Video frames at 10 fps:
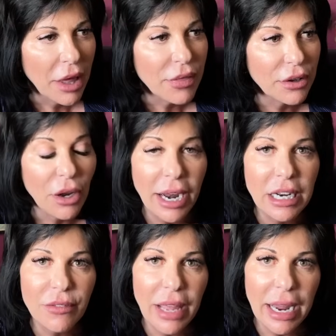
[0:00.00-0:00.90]
The
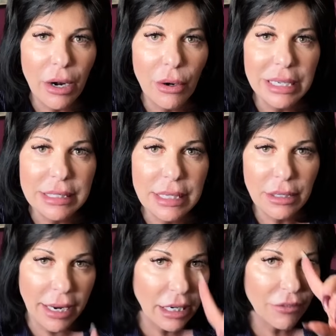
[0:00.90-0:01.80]
Knight of Air is the
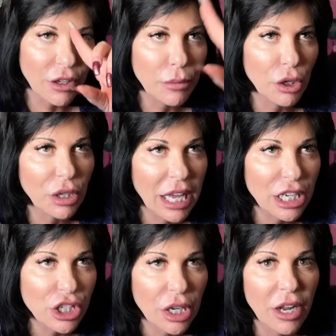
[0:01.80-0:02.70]
Knight of
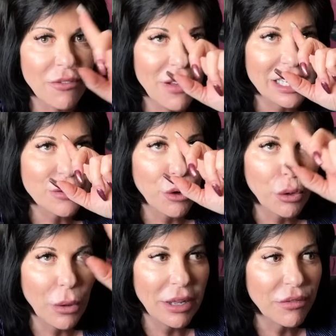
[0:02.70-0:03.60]
Communication, a fast-forward
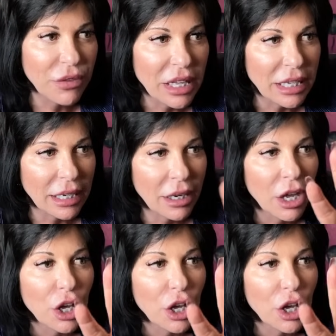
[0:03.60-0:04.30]
way of thinking.